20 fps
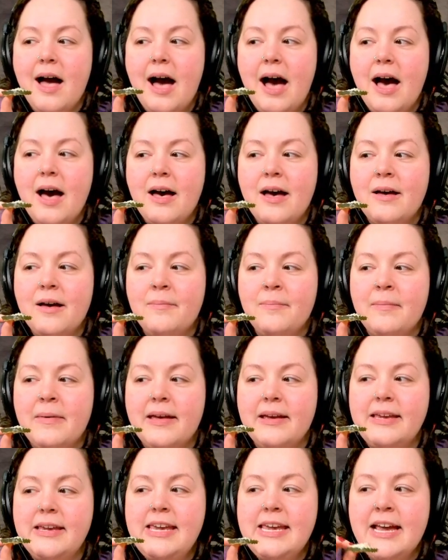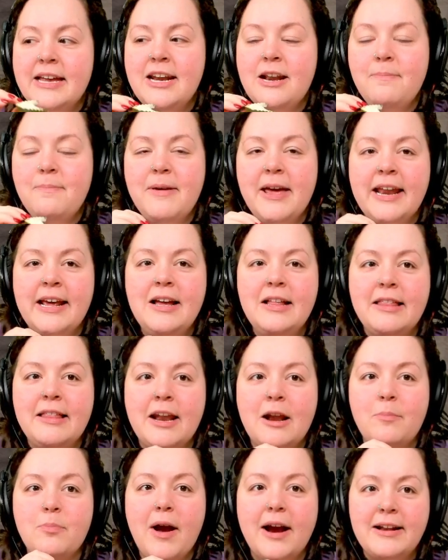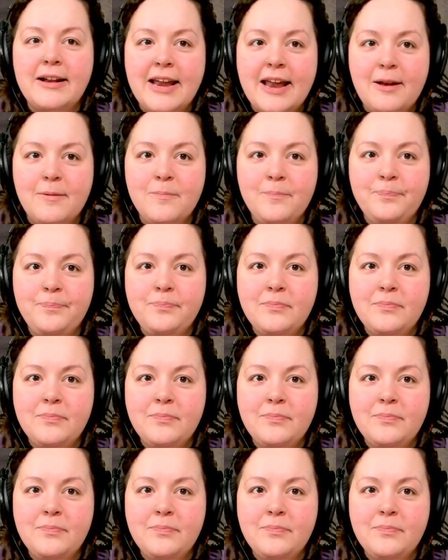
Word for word: um, he ended up getting Helena pregnant.